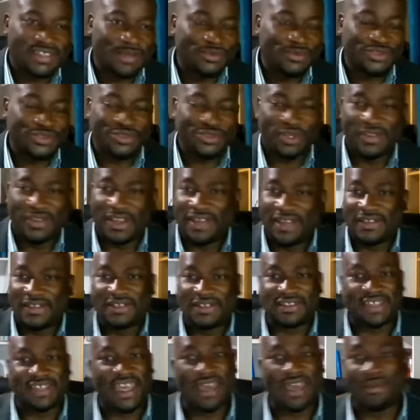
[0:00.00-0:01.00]
I'm sure they're the
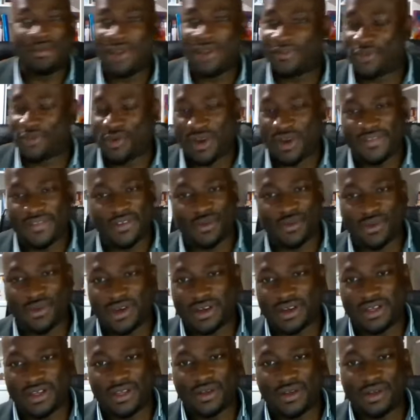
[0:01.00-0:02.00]
same everywhere in the
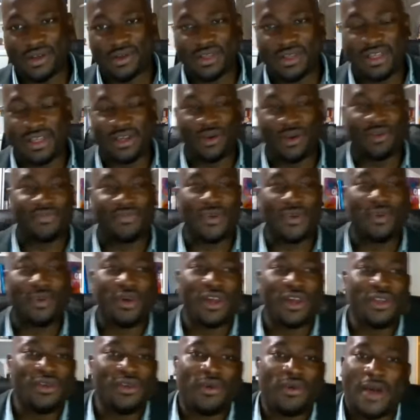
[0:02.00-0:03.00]
world, including over
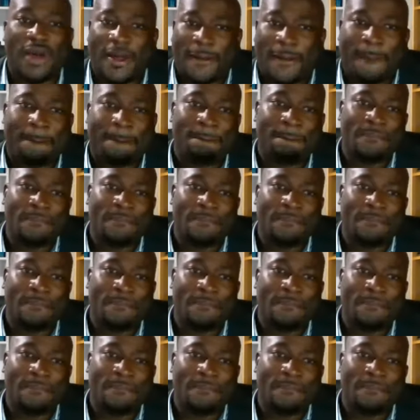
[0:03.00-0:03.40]
where you are